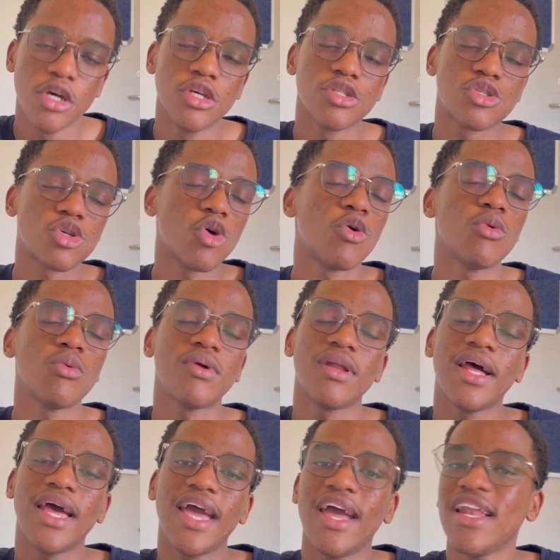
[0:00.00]
So
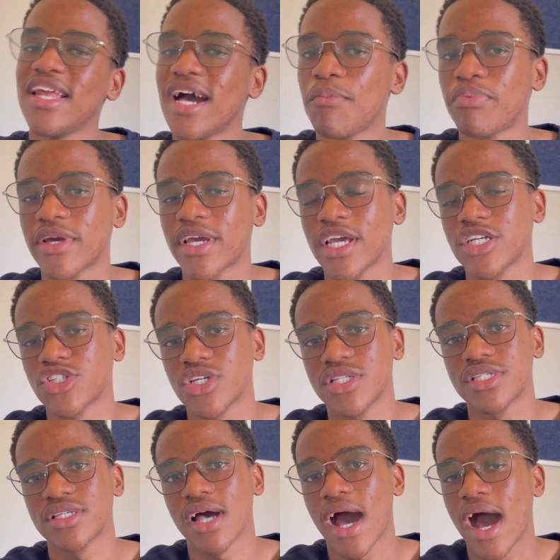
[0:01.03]
early
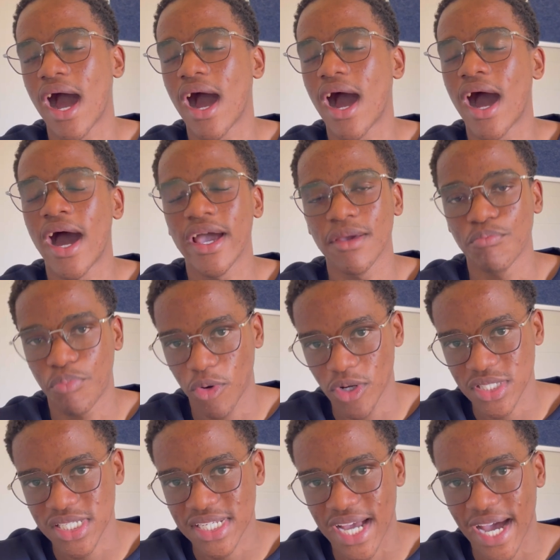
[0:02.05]
applications are
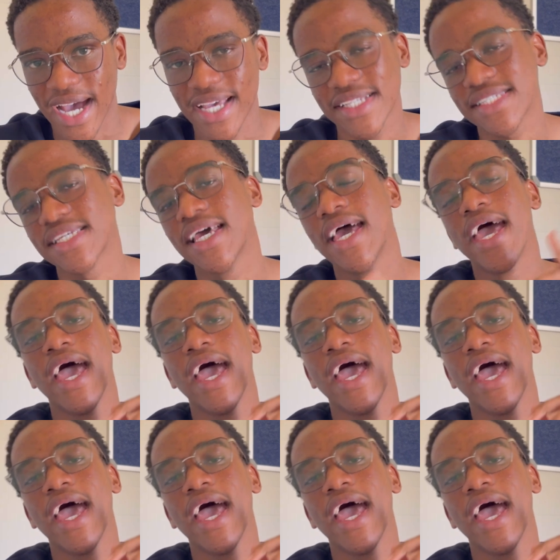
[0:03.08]
important, guys.